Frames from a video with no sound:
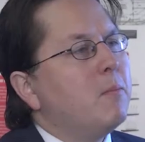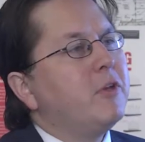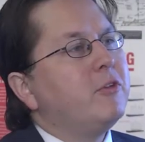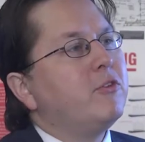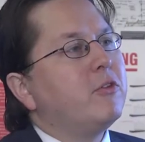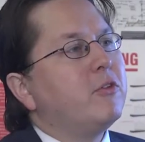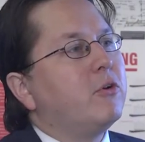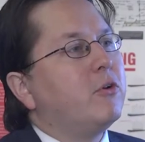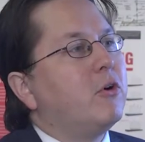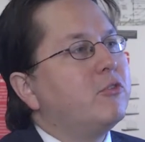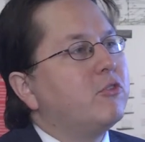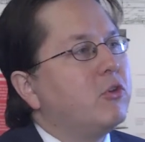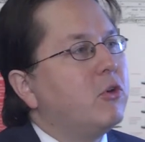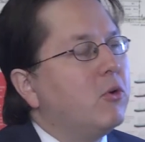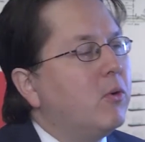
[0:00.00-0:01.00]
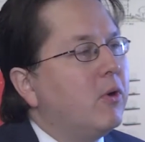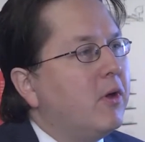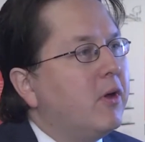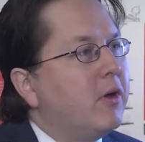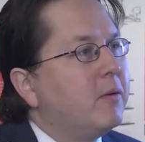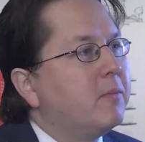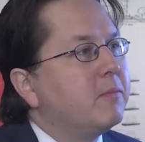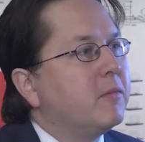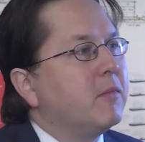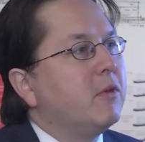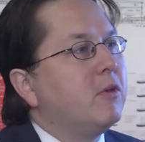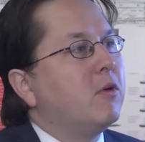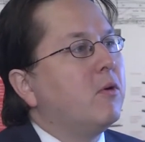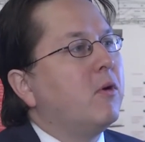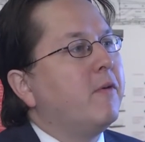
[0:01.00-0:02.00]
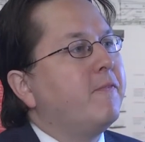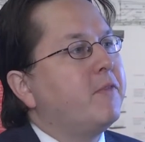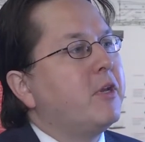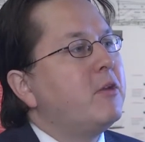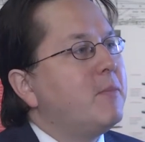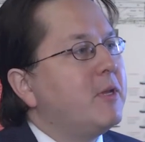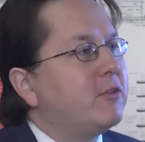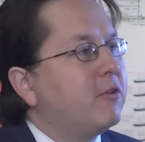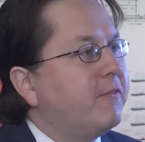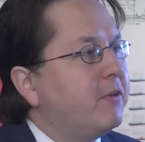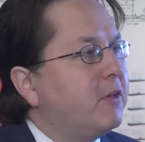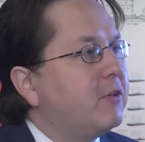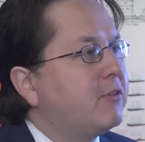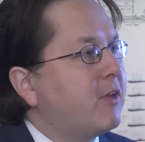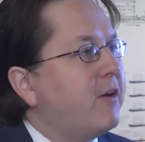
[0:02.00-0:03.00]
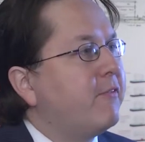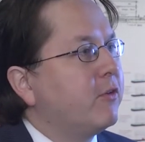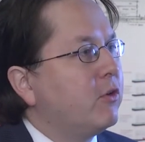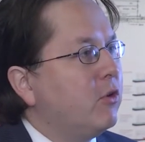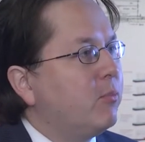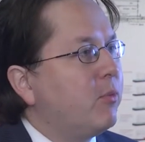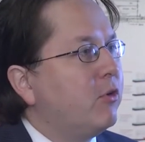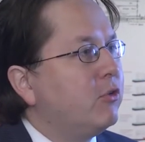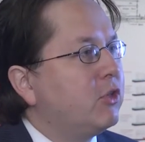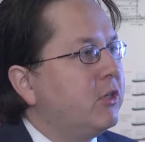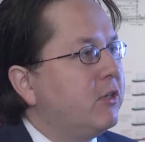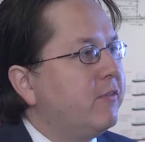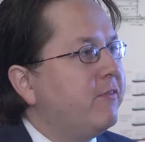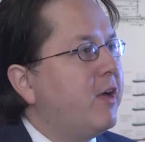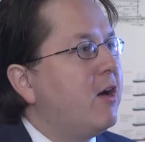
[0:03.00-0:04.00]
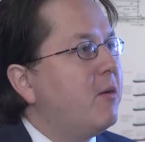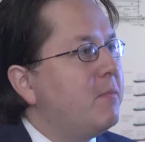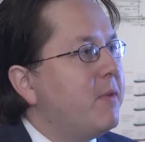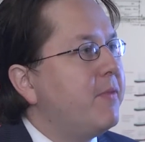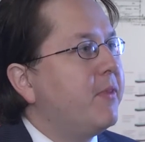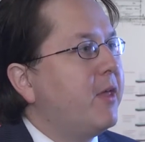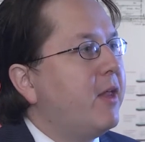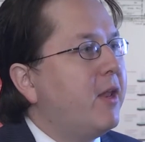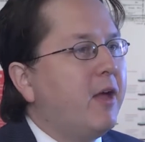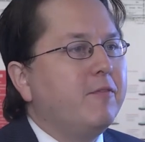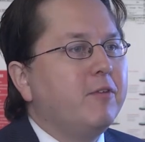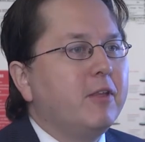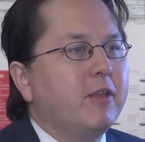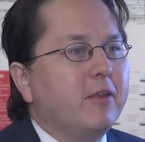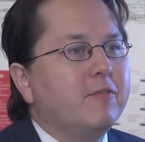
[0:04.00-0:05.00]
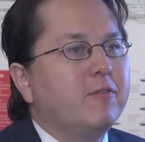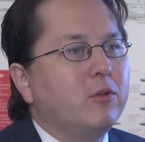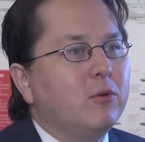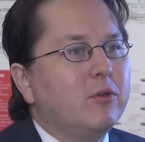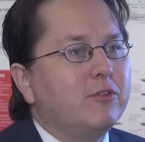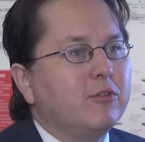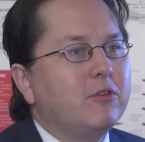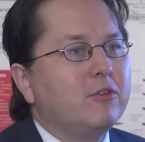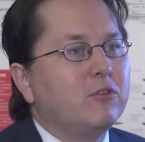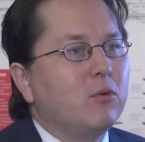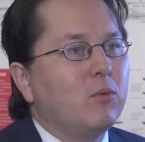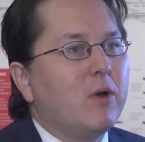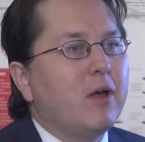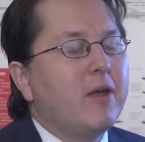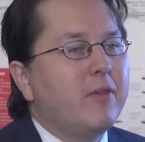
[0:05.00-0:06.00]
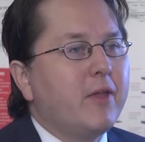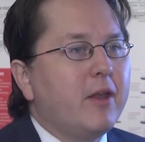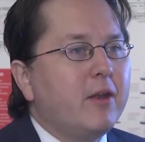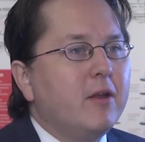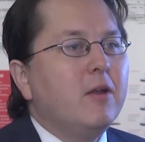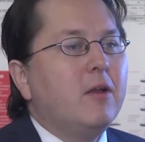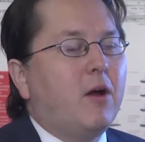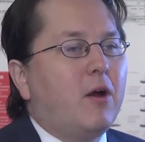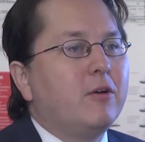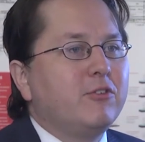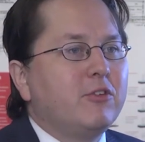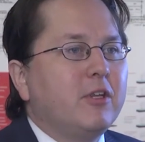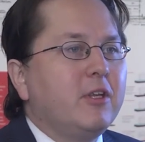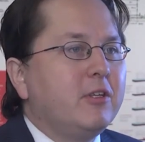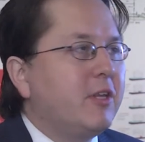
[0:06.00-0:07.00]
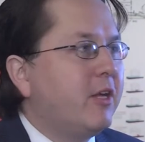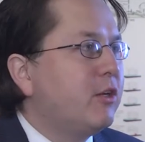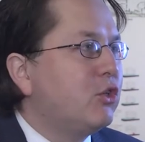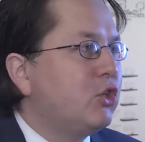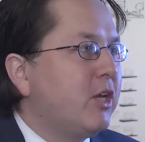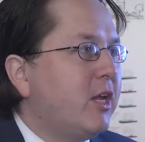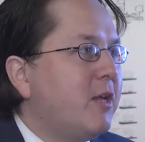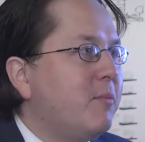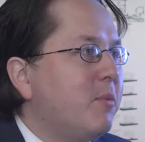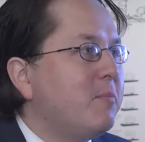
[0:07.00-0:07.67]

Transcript: But isn't there also um, you know a fundamental philosophical approach to development that heavily influences the way that our city takes shape.